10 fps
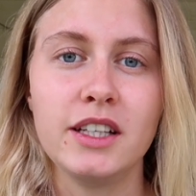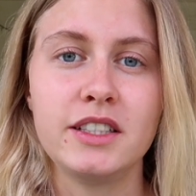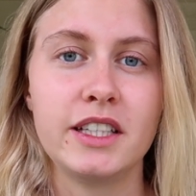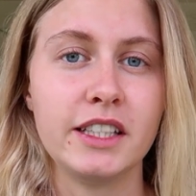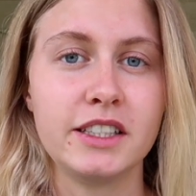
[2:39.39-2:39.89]

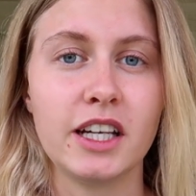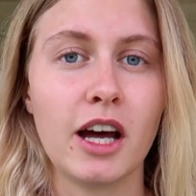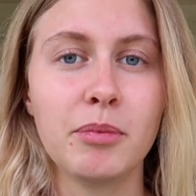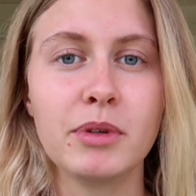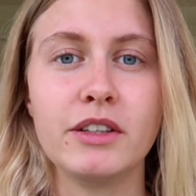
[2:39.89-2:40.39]
change it
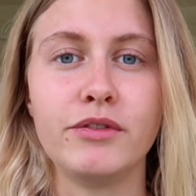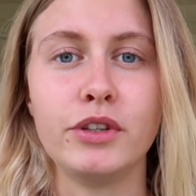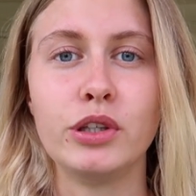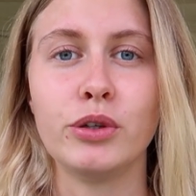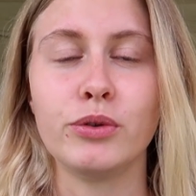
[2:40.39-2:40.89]
up if
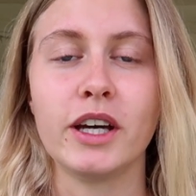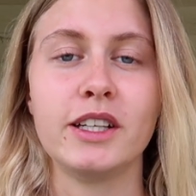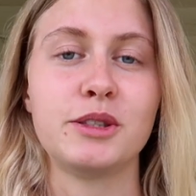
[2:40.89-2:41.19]
you get